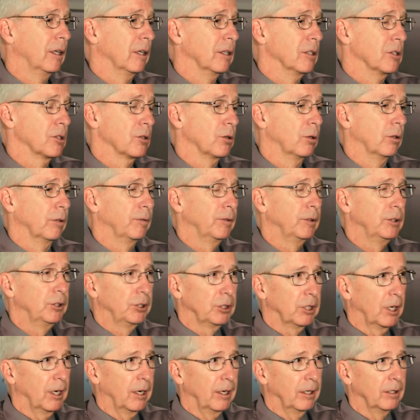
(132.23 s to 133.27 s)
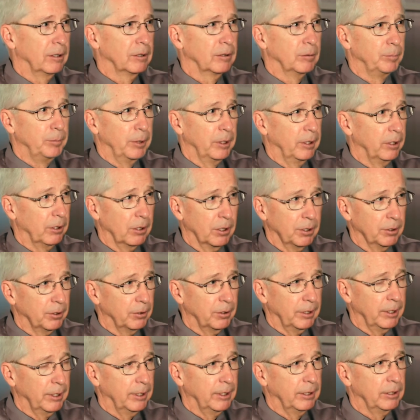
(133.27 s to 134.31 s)
And so if a child, depending on
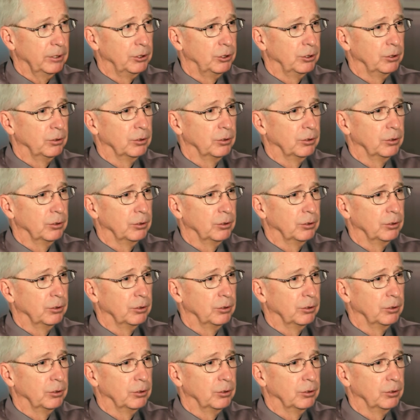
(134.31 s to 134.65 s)
their age,